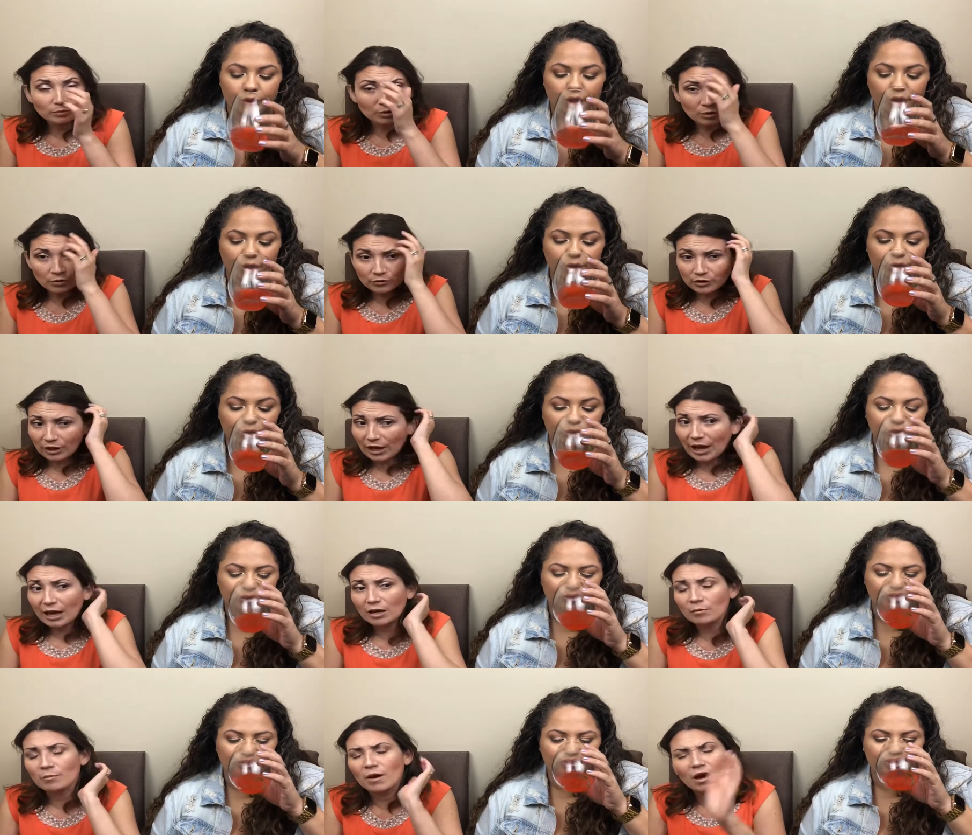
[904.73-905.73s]
Speaker 1: You know, they
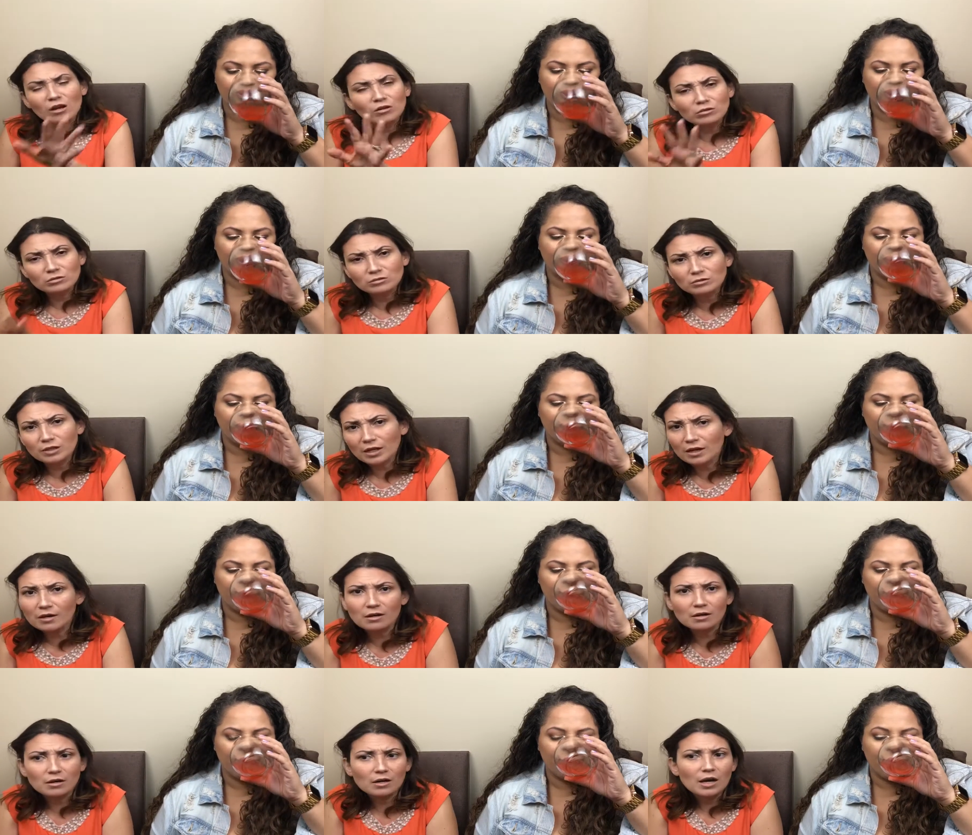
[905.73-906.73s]
had a model
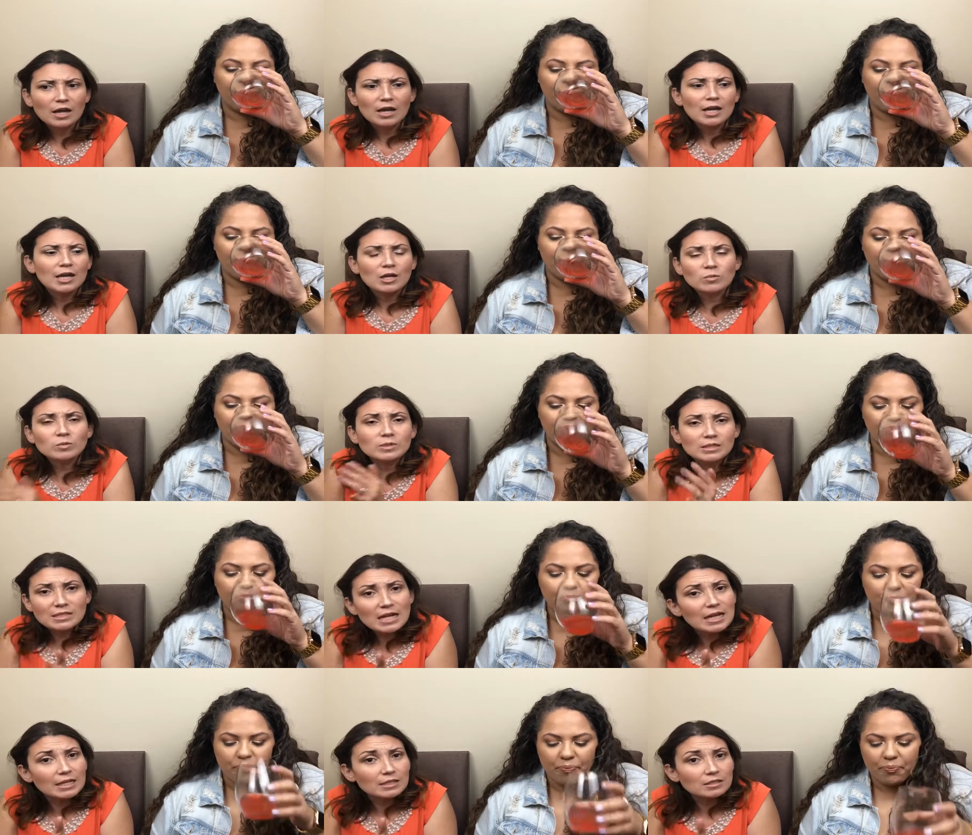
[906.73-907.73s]
there. It was
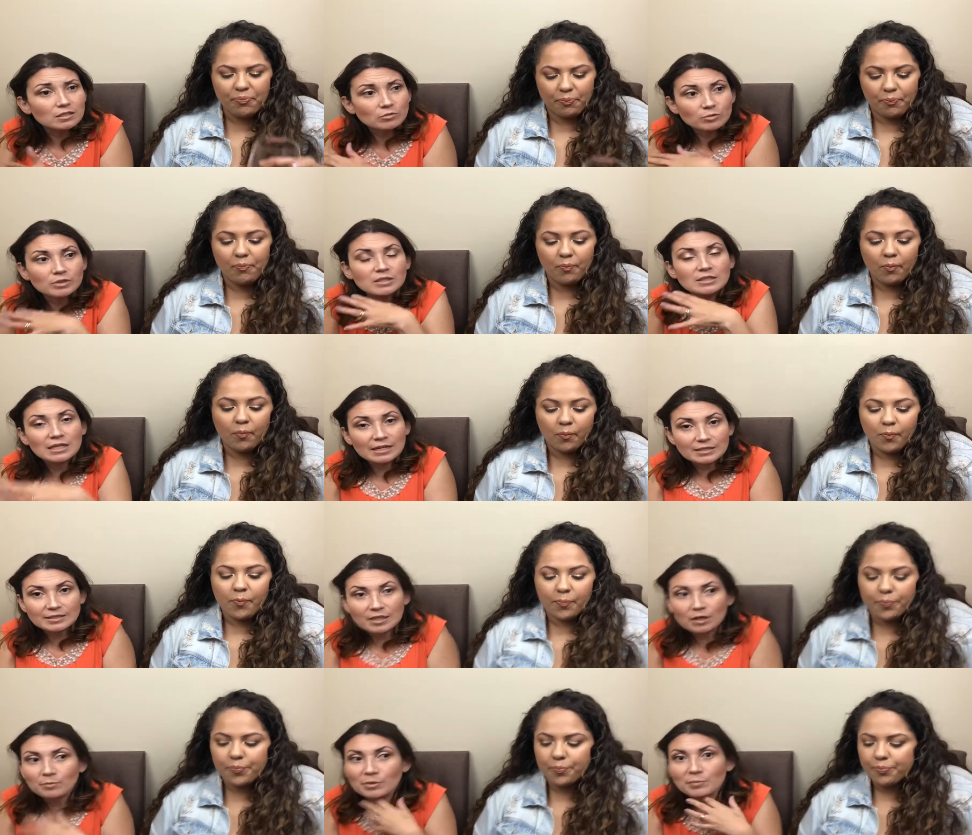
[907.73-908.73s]
nice. It was a nice
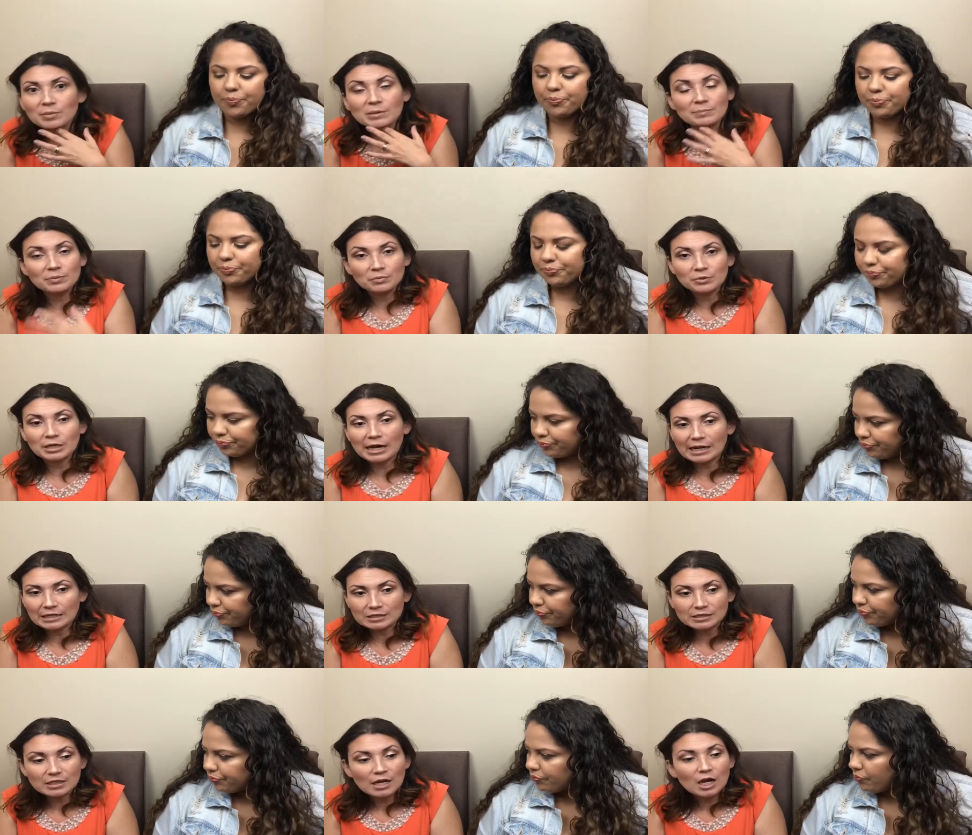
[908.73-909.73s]
setup. The people were
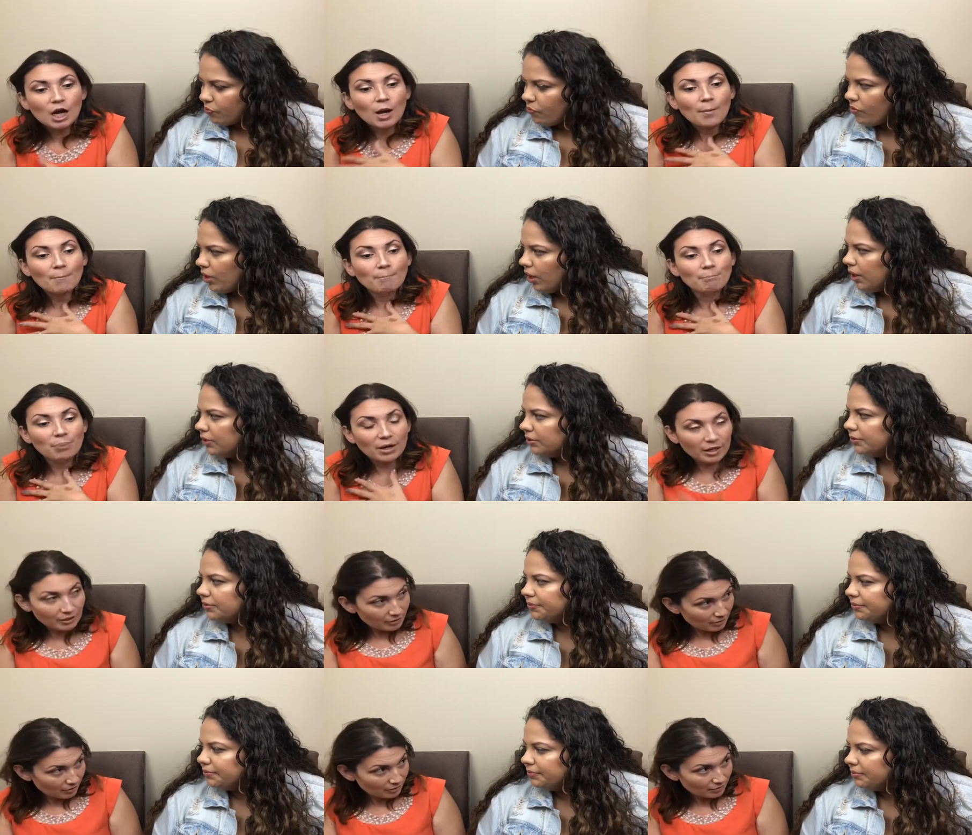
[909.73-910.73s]
nice.
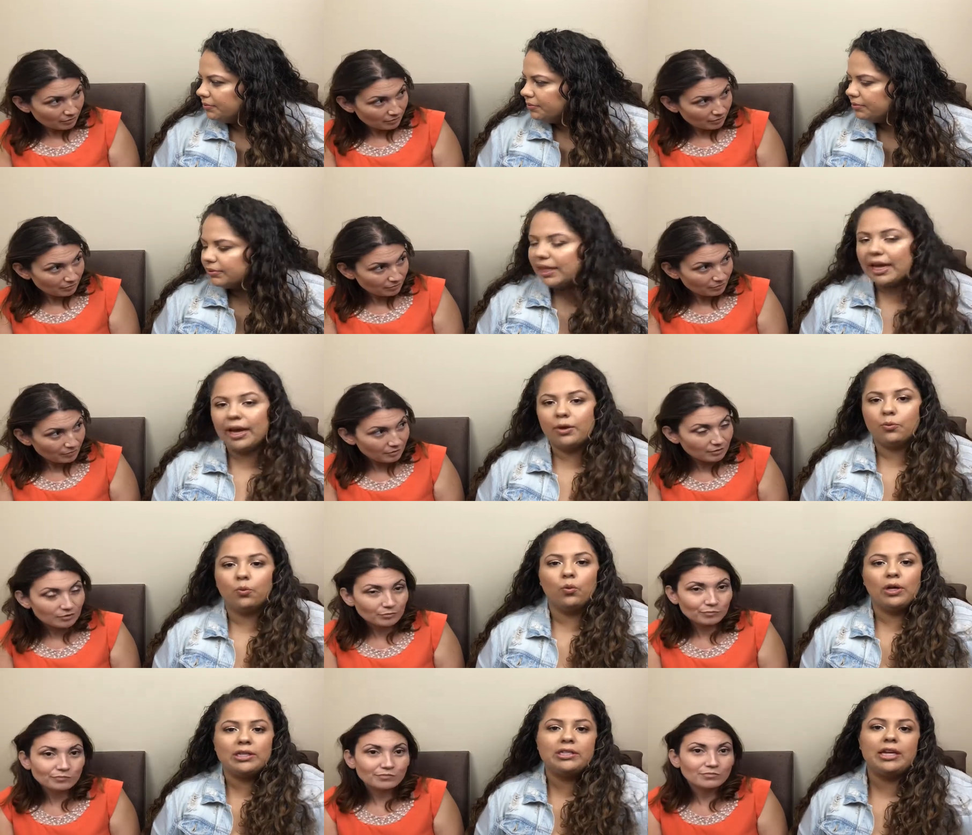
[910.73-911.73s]
Speaker 2: But they had
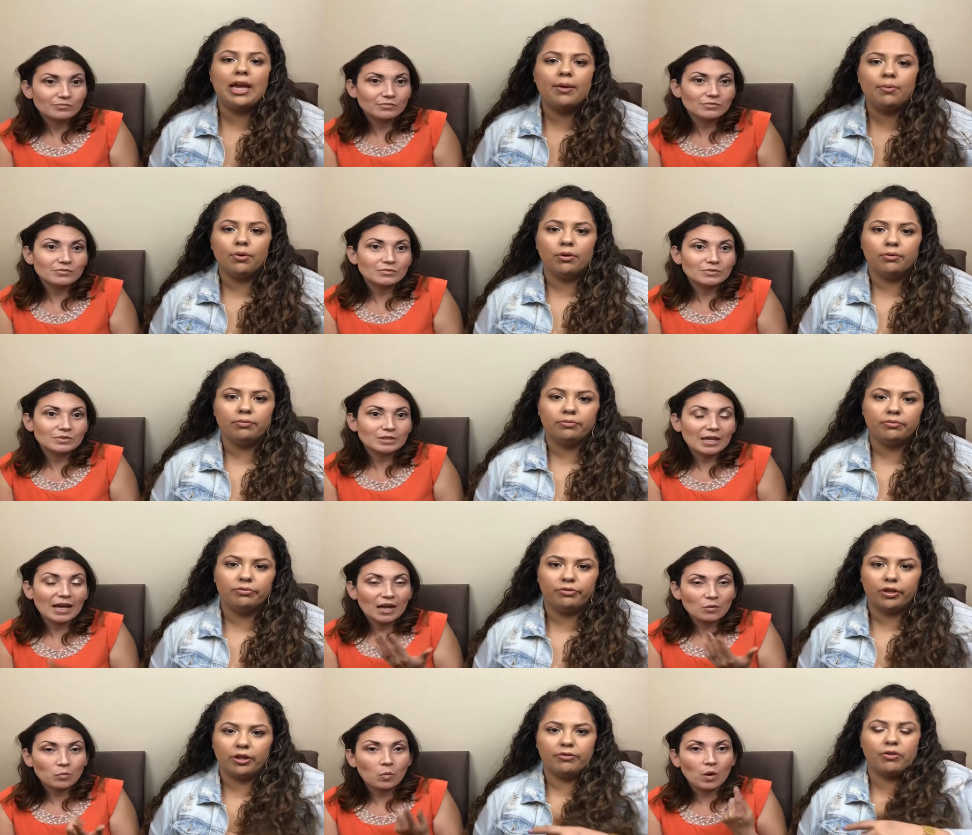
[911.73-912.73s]
one table they
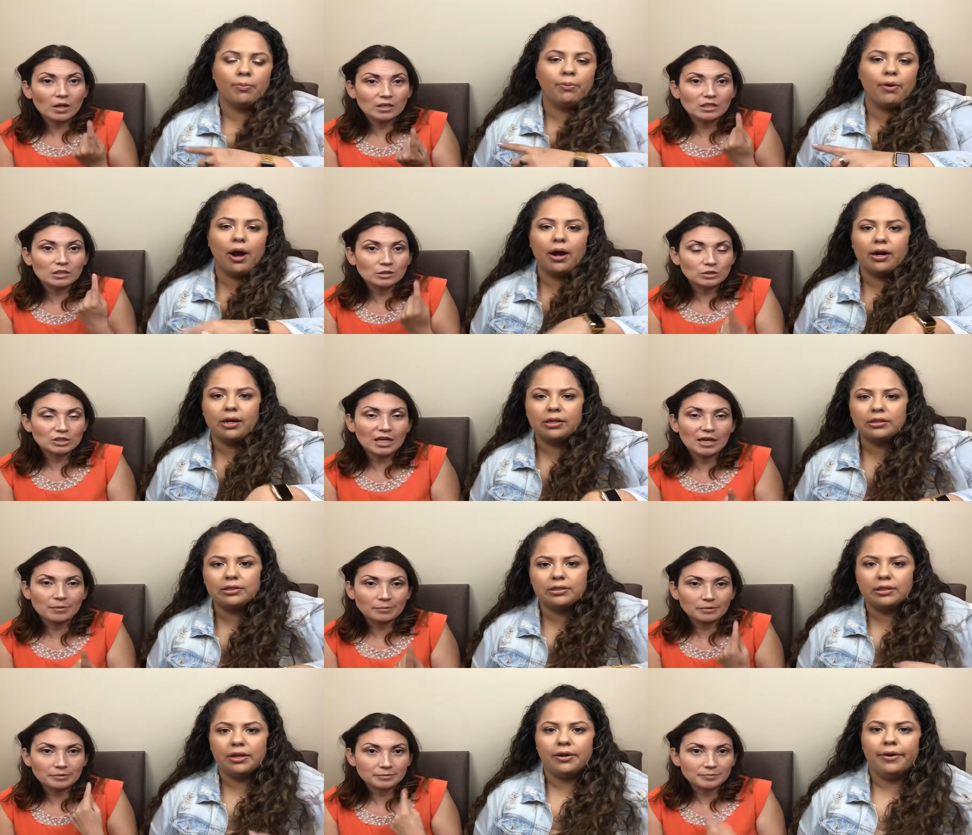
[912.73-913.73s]
full of the
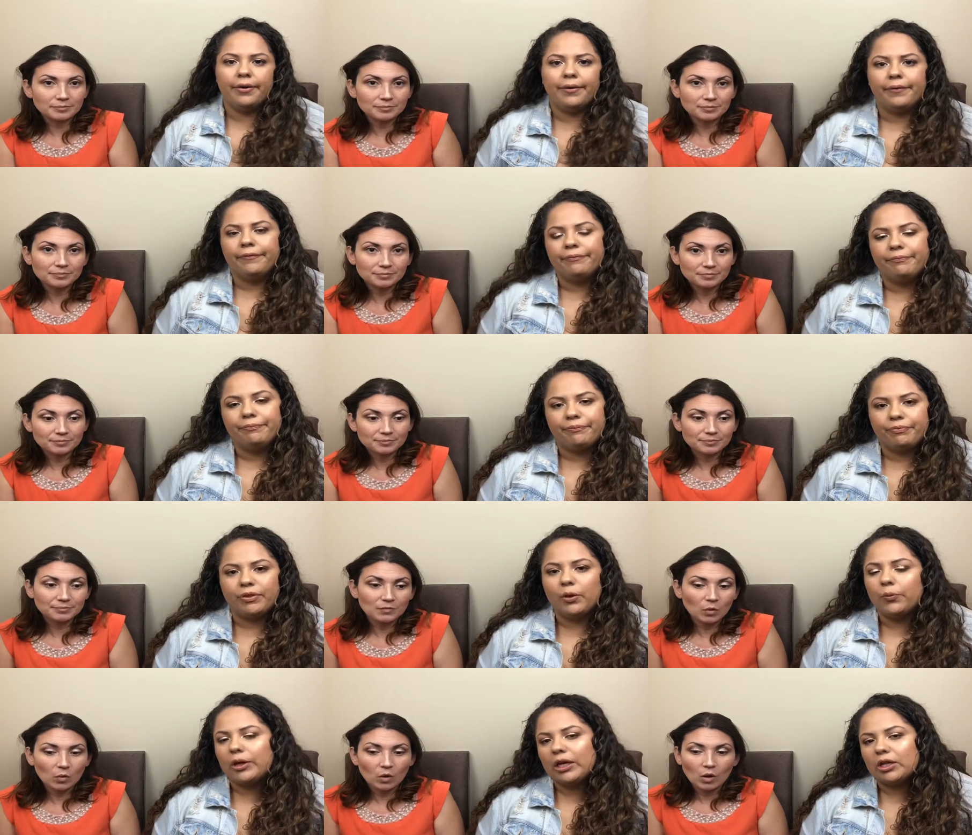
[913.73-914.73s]
products
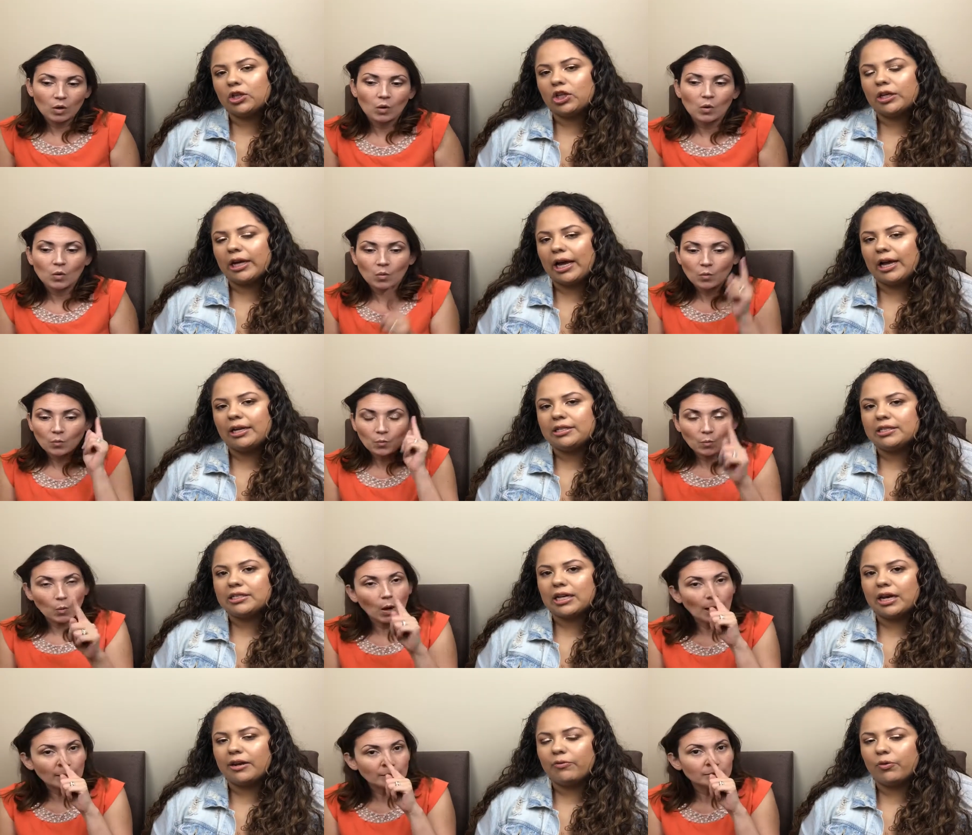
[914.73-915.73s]
that we could look at and
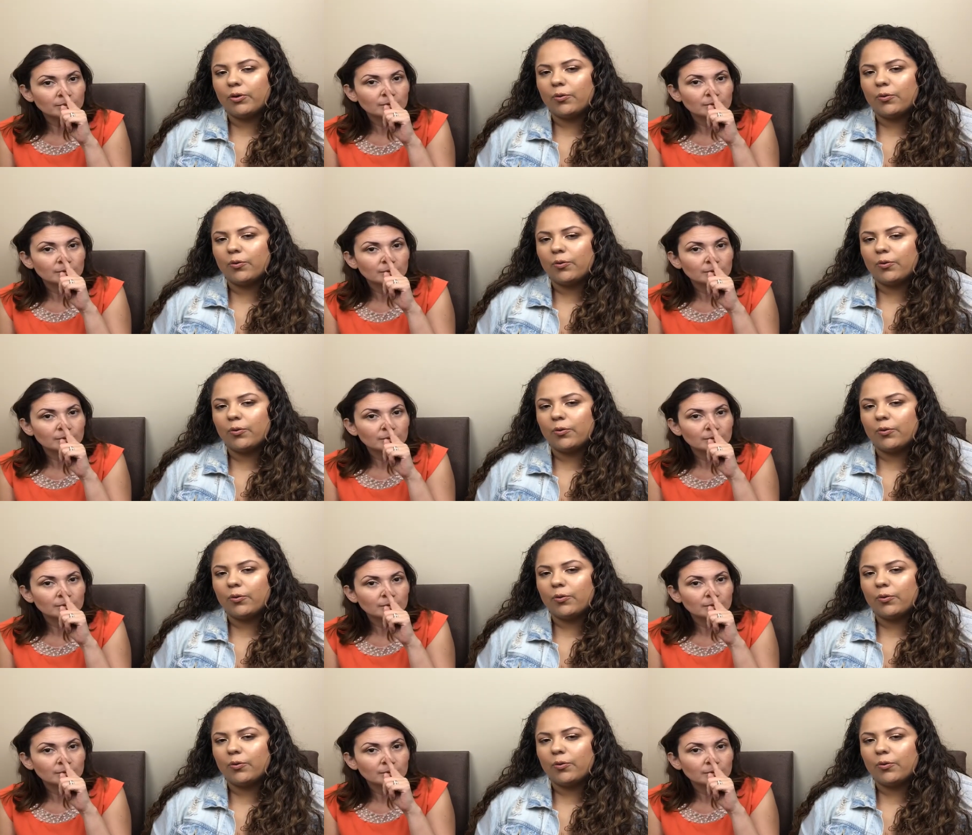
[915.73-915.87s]
decide if we